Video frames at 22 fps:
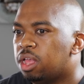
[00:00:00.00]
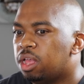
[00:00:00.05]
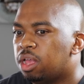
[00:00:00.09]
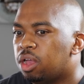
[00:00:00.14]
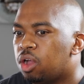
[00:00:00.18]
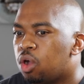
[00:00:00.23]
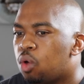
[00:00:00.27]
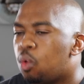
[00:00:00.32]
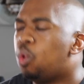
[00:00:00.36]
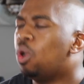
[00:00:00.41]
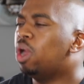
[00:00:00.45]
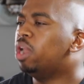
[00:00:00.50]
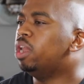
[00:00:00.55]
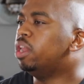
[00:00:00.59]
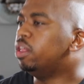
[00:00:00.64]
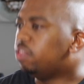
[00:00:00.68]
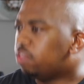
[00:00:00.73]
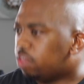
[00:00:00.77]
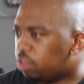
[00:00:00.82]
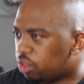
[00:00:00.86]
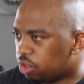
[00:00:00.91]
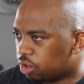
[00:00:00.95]

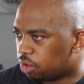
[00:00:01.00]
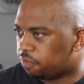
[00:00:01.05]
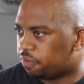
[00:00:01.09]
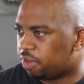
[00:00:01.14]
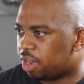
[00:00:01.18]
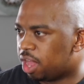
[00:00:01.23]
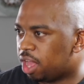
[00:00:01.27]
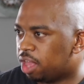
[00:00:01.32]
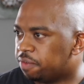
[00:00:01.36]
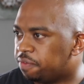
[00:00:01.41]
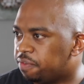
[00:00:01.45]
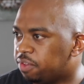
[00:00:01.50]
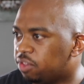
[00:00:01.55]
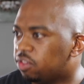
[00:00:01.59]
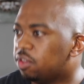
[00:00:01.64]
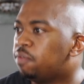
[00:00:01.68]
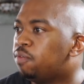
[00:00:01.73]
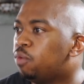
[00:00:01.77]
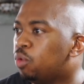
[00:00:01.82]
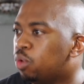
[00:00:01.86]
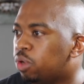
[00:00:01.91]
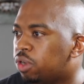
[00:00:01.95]
quality of life is
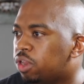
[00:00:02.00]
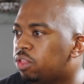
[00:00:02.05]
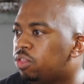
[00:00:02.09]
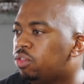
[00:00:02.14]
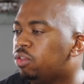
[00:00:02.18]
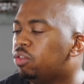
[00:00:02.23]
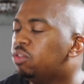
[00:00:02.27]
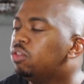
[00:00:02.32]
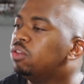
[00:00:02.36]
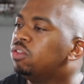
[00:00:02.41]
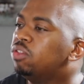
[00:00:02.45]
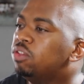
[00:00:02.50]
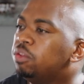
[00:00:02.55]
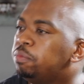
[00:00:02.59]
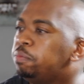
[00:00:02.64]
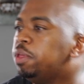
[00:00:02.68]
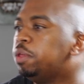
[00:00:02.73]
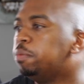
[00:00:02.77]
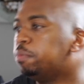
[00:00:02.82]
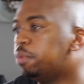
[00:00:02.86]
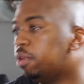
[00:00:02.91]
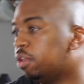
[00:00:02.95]
afforded to certain
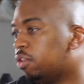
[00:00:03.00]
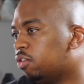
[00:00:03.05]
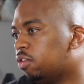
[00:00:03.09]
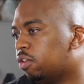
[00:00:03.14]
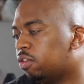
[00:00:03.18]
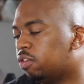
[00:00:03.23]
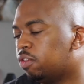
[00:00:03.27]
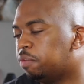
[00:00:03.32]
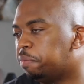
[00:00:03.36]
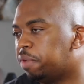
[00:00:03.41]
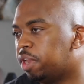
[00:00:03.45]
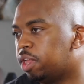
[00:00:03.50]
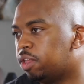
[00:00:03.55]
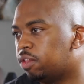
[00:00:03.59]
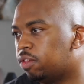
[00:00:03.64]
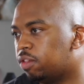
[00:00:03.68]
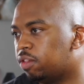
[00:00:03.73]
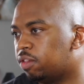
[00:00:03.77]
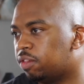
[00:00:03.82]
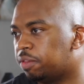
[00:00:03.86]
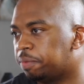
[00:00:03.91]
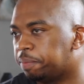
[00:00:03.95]
people in certain
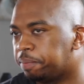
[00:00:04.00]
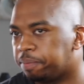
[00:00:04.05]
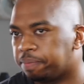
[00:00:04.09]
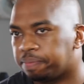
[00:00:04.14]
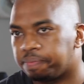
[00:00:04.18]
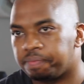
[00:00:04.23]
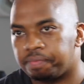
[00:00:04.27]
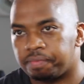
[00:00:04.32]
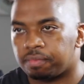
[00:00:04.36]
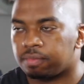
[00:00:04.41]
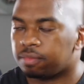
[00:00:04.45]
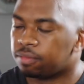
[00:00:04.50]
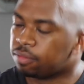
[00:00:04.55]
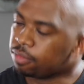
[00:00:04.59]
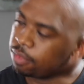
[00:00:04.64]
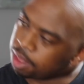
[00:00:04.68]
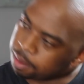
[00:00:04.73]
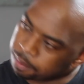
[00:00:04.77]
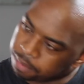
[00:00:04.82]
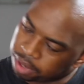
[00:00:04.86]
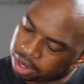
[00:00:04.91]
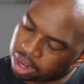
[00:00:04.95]
places.
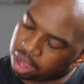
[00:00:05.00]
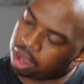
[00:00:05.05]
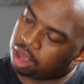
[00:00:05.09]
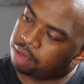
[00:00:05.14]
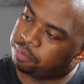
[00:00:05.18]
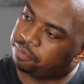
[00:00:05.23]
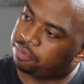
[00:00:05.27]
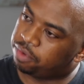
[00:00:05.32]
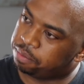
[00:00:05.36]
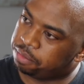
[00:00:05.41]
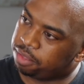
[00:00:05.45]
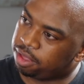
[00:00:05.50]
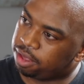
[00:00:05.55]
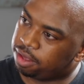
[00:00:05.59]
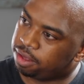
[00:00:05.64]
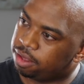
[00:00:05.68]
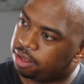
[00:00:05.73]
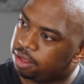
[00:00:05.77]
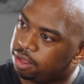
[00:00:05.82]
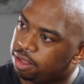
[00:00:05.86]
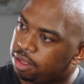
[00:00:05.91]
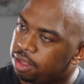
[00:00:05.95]
But I come from there,
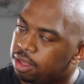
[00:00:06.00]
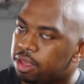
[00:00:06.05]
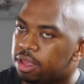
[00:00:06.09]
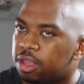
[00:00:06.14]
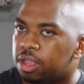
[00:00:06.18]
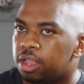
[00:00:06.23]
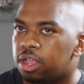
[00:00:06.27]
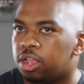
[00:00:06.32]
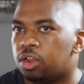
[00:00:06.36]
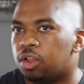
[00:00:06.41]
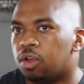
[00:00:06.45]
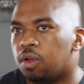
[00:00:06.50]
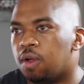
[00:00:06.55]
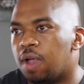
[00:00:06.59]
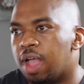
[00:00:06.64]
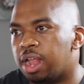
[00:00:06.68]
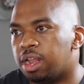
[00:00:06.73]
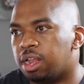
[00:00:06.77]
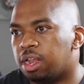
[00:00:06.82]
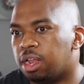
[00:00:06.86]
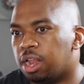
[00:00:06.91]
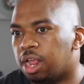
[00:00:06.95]
you know,
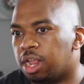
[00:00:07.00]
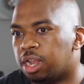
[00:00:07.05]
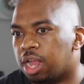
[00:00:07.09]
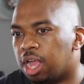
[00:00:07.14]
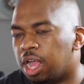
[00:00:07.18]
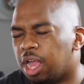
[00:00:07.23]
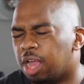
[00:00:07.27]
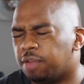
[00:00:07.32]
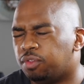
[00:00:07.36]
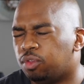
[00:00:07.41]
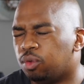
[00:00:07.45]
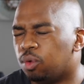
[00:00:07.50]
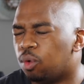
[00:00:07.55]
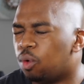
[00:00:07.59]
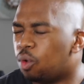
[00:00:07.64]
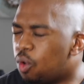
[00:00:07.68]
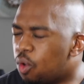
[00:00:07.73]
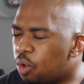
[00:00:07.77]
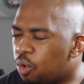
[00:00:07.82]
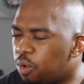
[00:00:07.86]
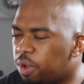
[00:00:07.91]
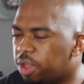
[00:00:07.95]
and I have to
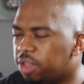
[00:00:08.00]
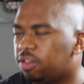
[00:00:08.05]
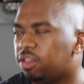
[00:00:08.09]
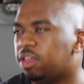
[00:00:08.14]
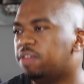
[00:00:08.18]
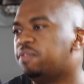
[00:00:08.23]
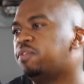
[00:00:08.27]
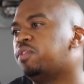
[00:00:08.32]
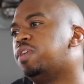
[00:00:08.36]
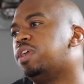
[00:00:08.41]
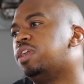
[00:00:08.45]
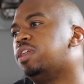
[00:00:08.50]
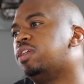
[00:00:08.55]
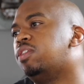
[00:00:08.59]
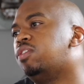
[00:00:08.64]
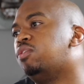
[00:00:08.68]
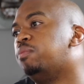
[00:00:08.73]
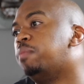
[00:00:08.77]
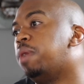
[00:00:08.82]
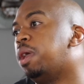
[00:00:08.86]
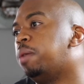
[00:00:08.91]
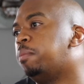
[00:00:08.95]
always give credit to
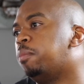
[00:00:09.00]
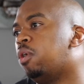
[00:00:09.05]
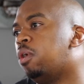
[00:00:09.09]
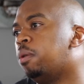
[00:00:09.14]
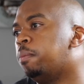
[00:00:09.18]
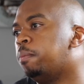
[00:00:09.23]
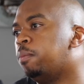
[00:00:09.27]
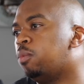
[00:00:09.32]
my mom,